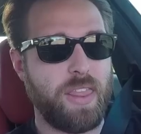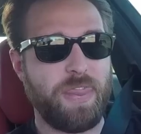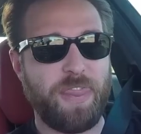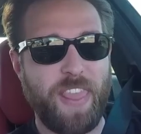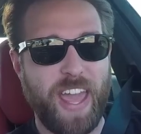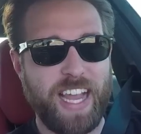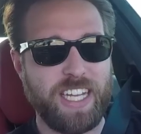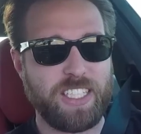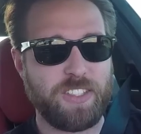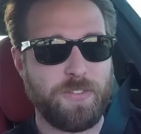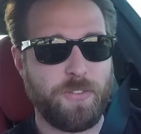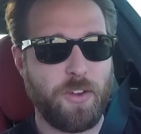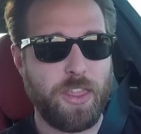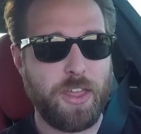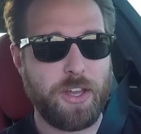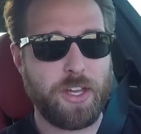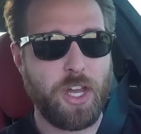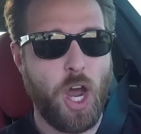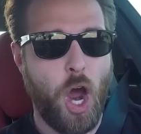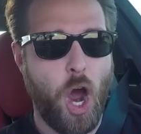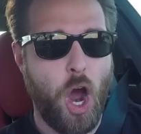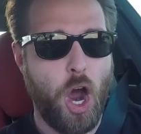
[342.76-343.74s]
Thanks for
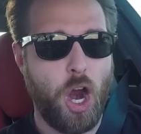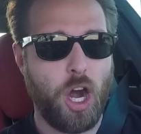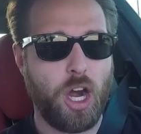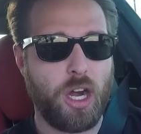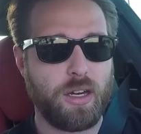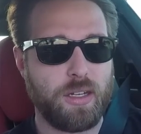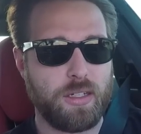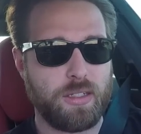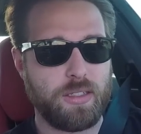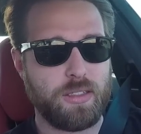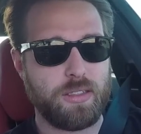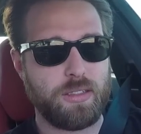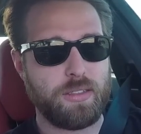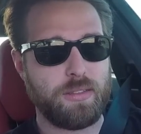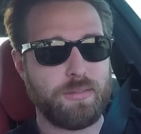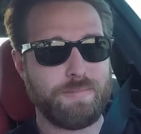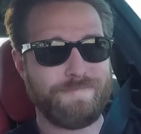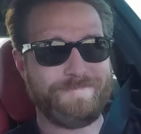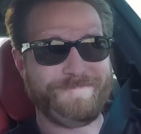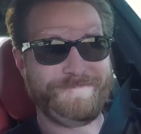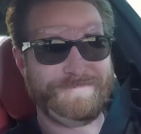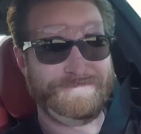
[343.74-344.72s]
the car.
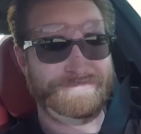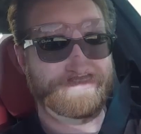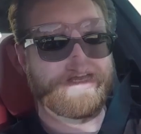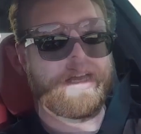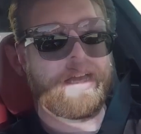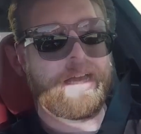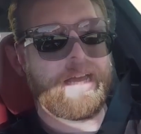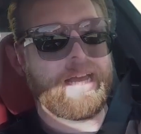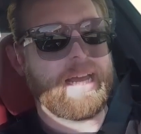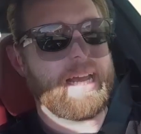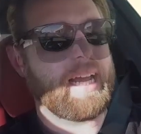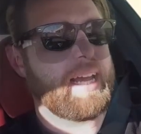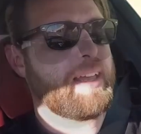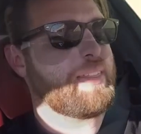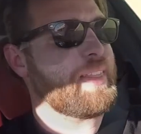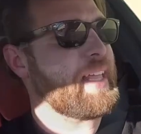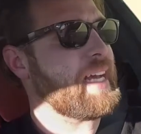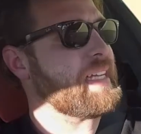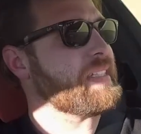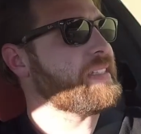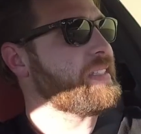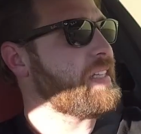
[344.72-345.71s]
And
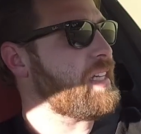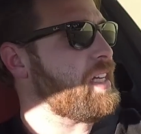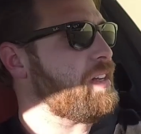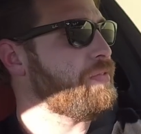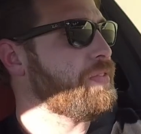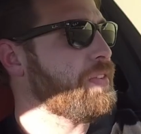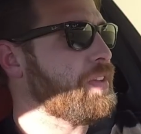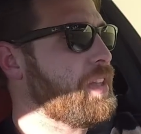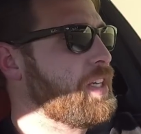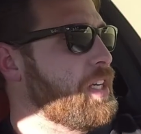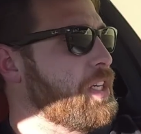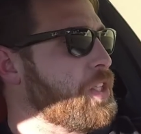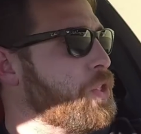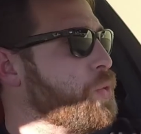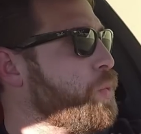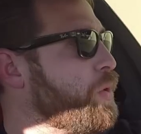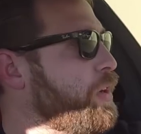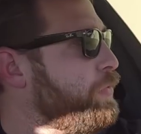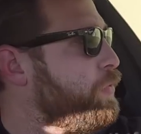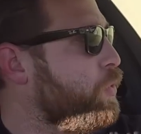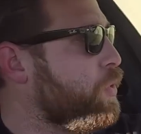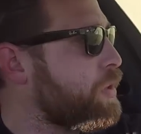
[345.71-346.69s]
that's it for the
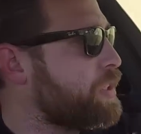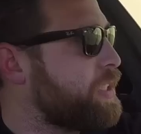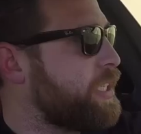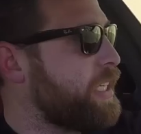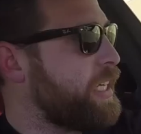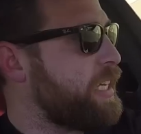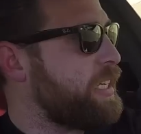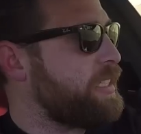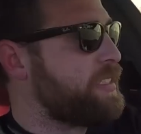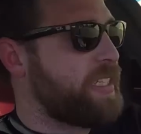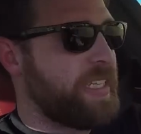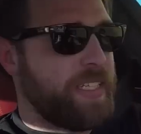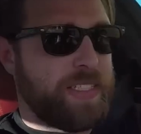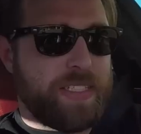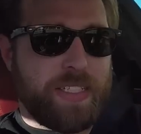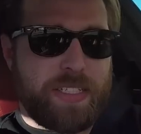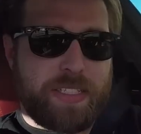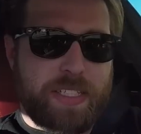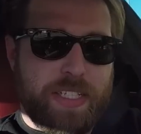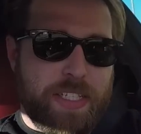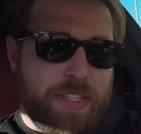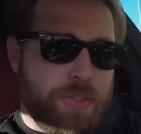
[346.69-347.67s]
2014
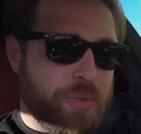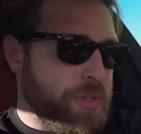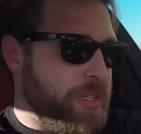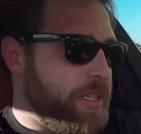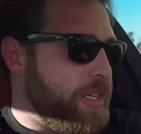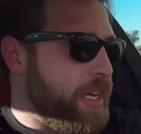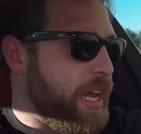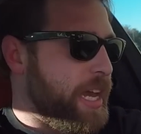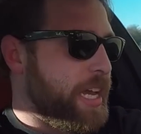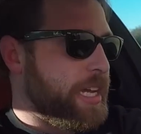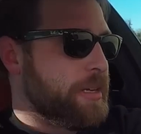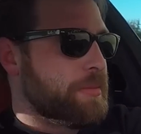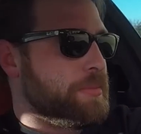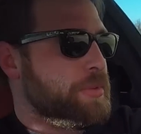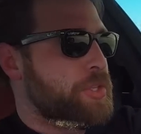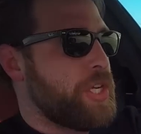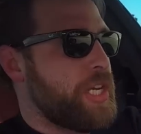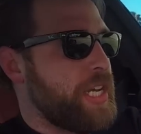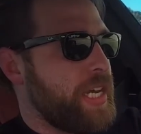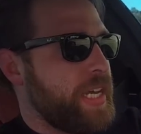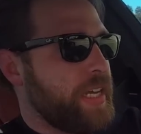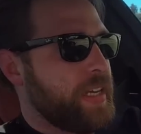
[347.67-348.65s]
C63
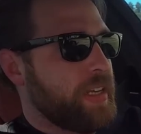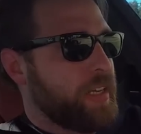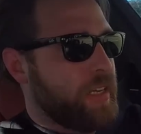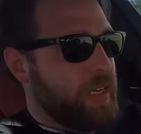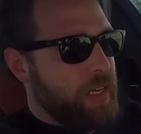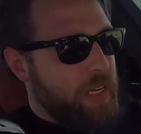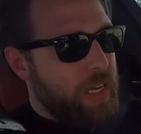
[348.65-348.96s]
AMG.